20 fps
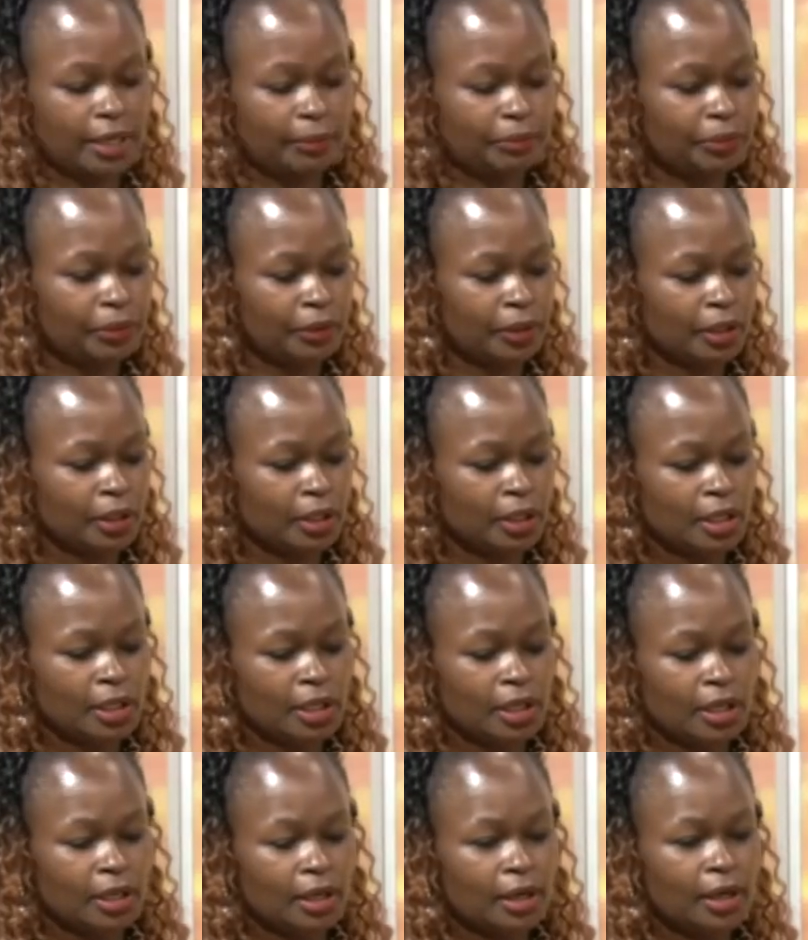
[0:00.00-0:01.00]
step.
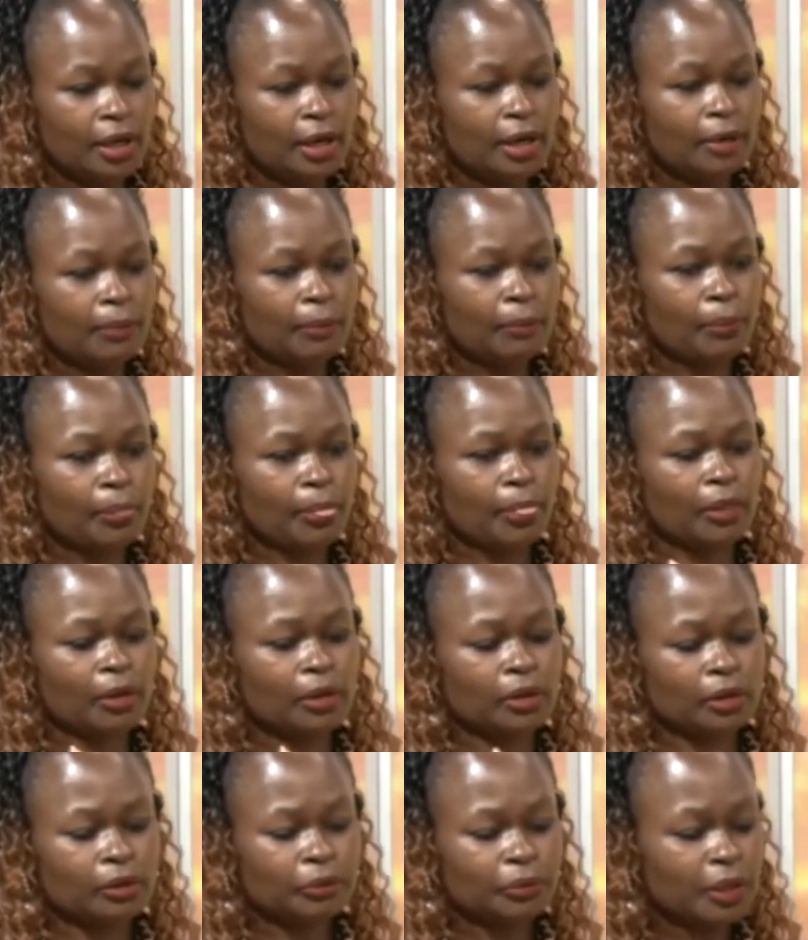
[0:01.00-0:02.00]
Um,
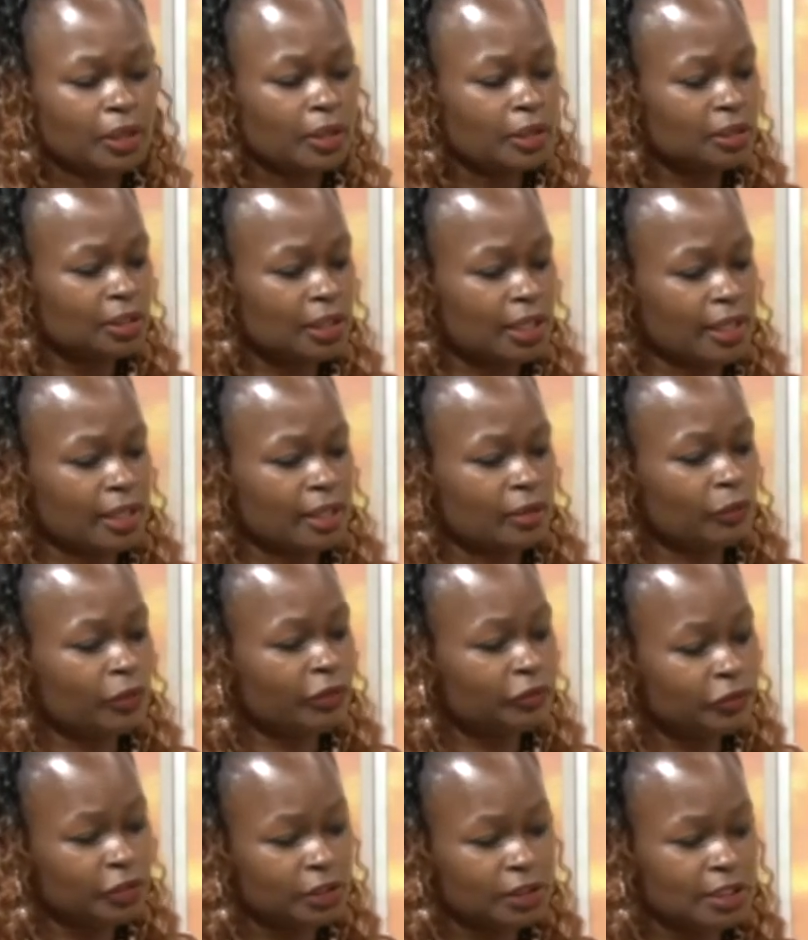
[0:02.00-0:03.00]
because like
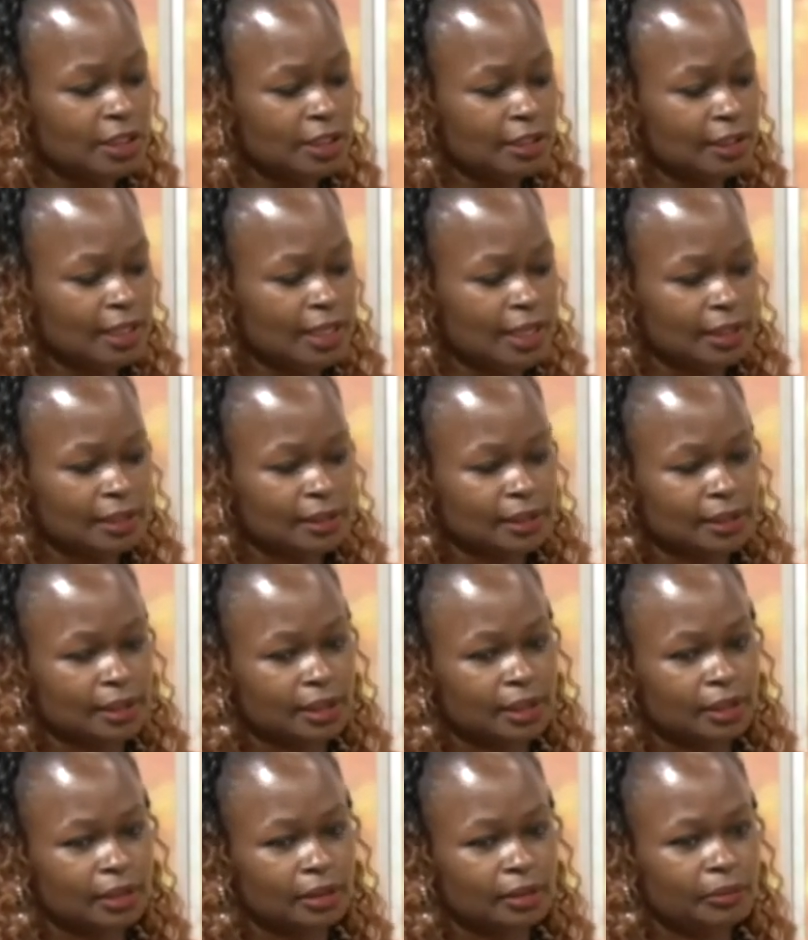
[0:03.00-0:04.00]
we've just
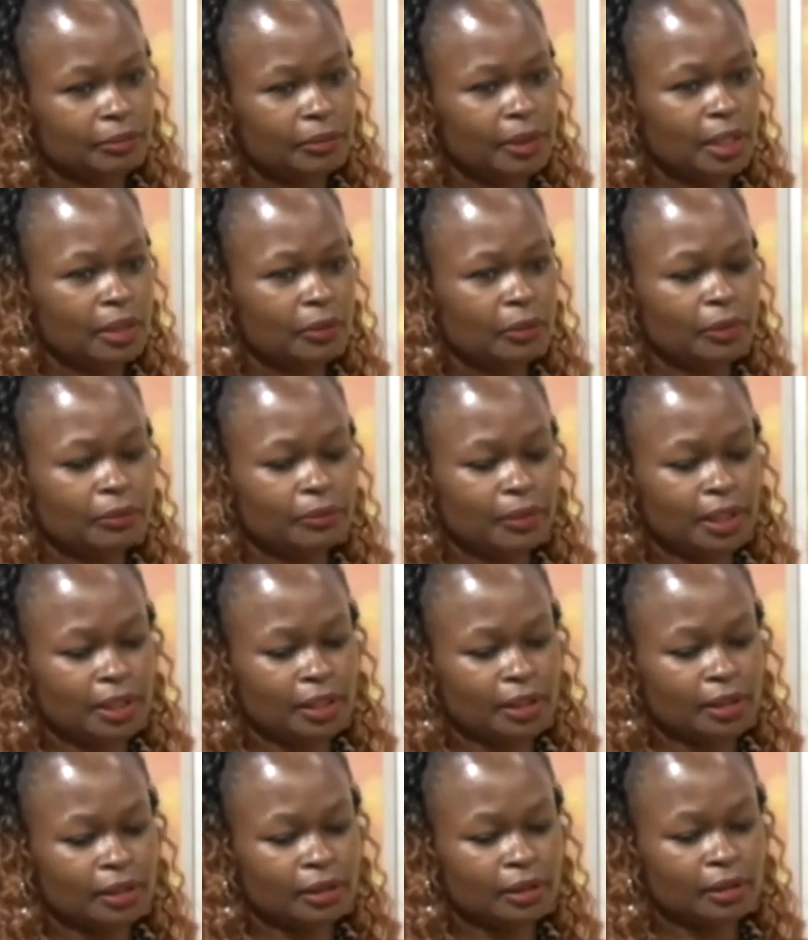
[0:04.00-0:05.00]
discussed, many
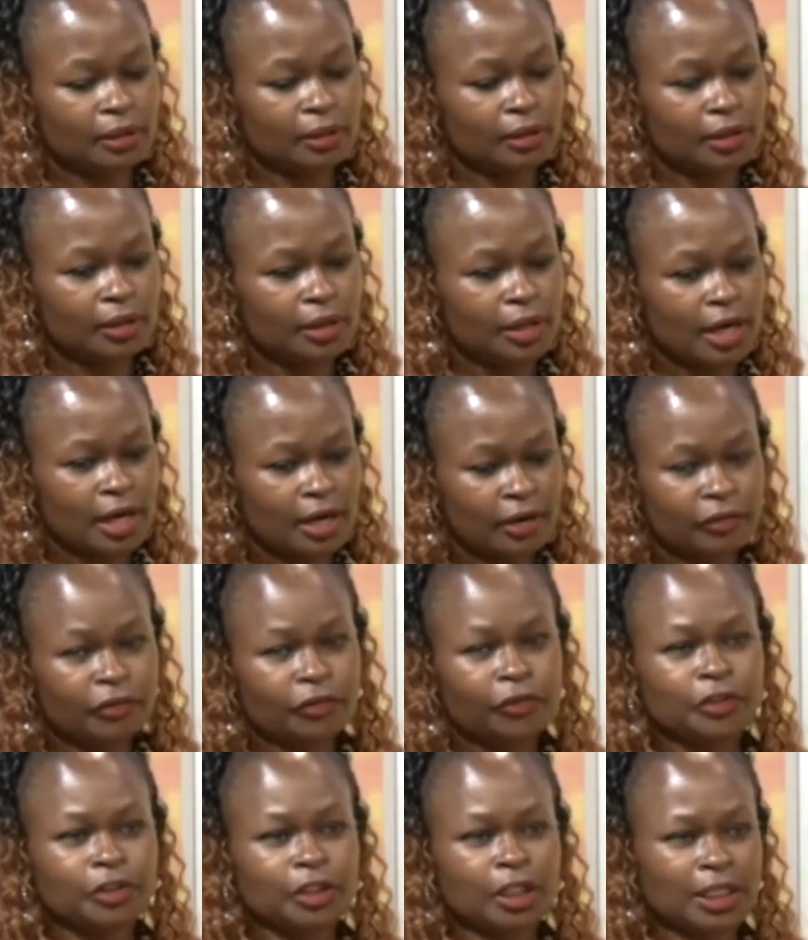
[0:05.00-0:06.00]
women
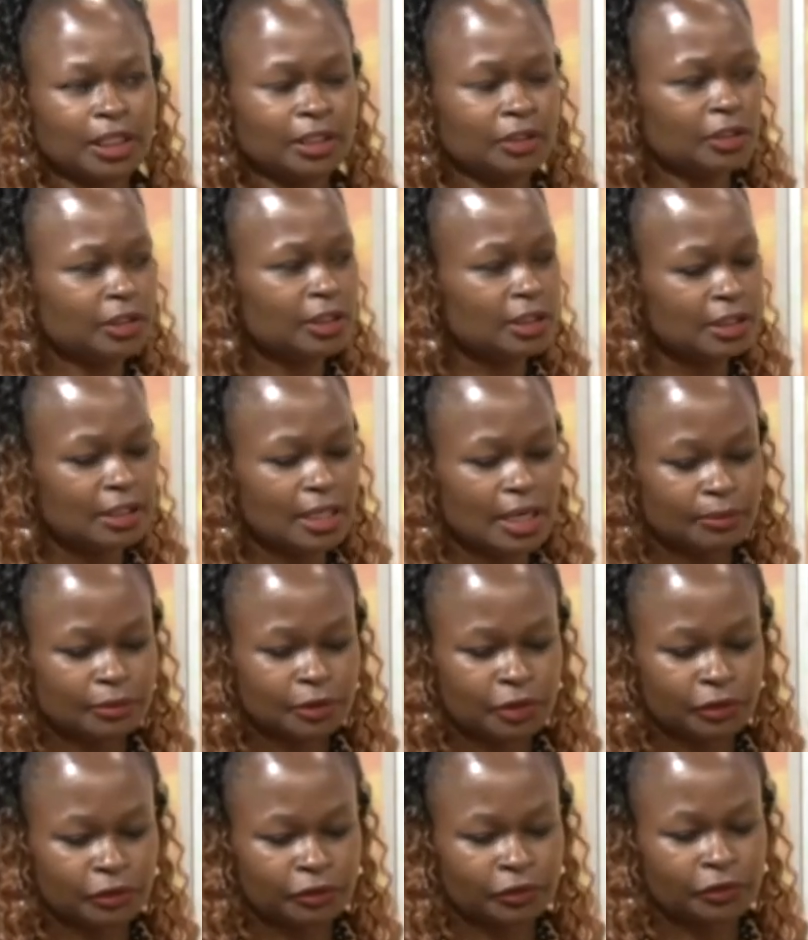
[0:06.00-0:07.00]
have challenges in
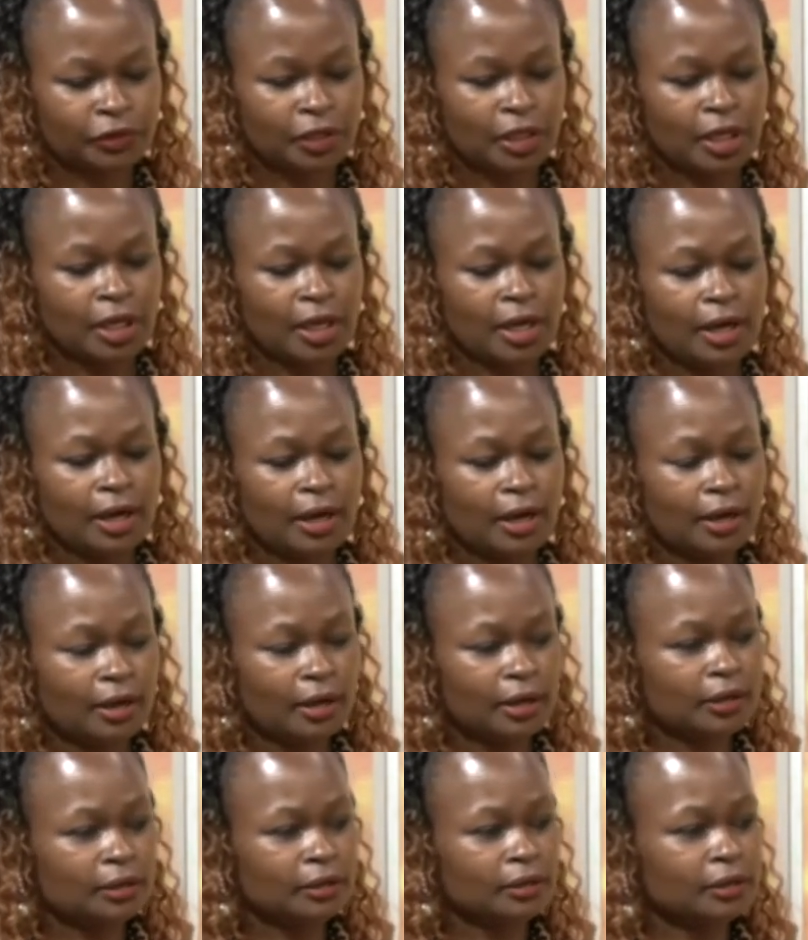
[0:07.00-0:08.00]
terms of
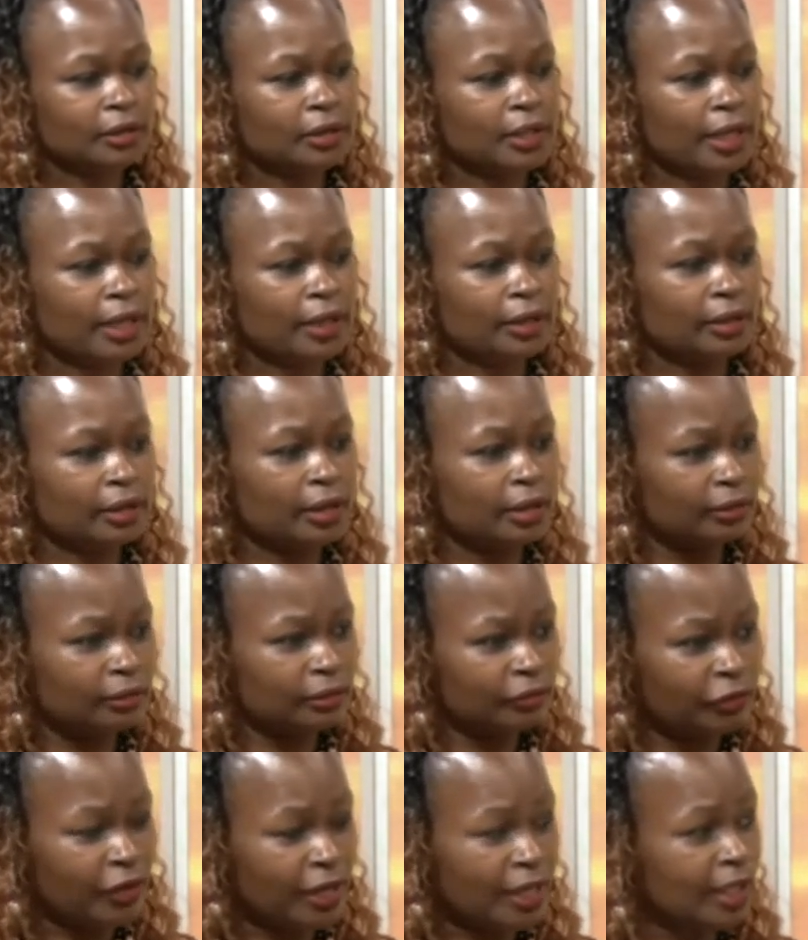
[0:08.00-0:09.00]
uh, the
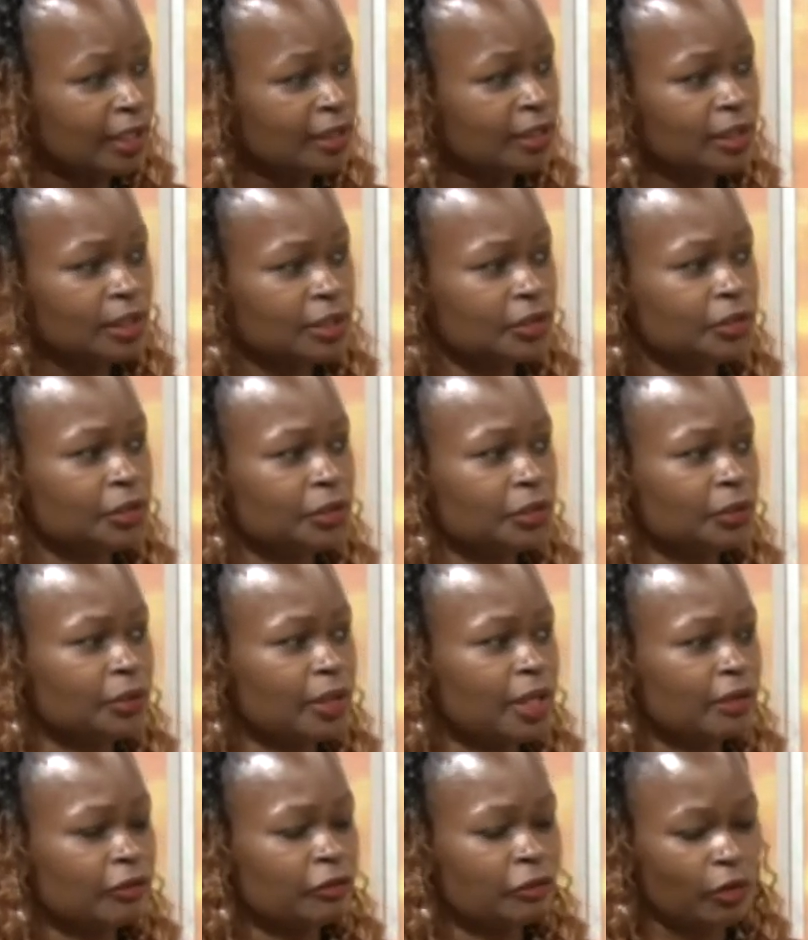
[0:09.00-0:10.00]
finances to
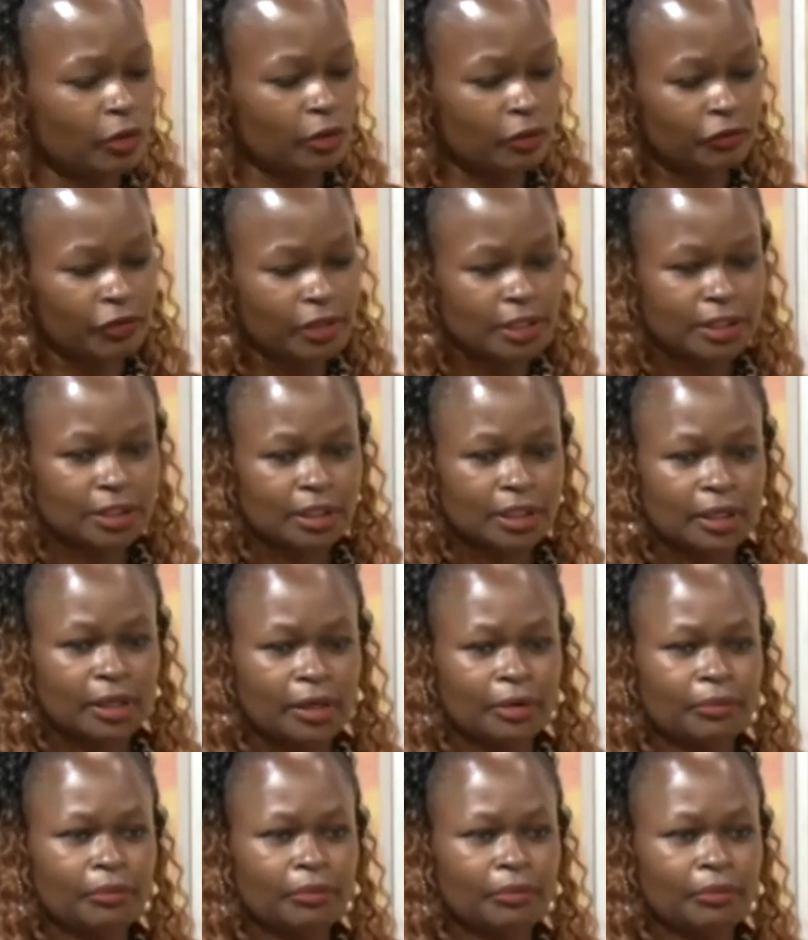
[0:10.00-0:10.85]
run for office.